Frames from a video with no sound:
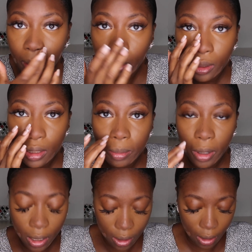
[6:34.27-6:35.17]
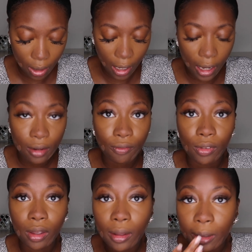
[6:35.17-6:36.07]
this product can kind of
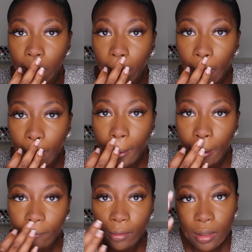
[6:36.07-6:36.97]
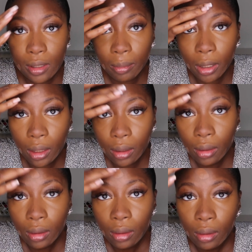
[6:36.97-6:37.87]
feel a little bit heavy to me.
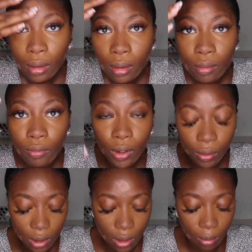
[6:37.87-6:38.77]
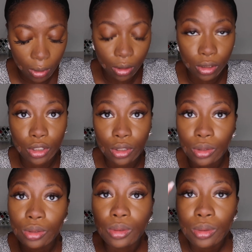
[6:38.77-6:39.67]
Very similar
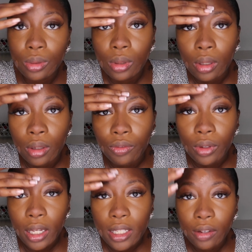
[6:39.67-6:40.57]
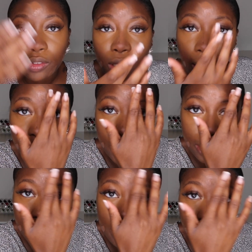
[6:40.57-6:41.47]
to, if you guys have tried
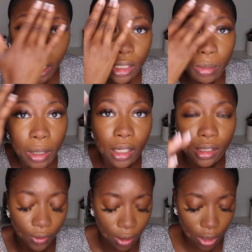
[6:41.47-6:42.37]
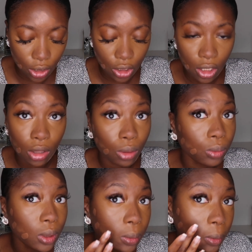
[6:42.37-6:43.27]
that Smashbox foundation, the
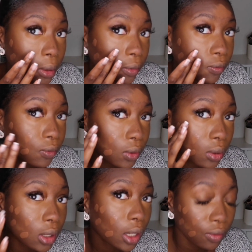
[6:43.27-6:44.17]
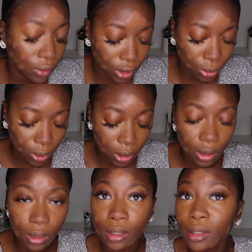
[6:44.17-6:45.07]
really full coverage
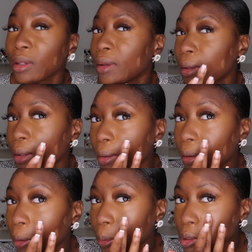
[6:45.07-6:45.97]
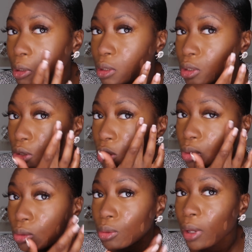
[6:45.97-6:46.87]
one, it was just
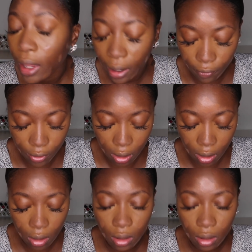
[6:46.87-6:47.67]
too heavy.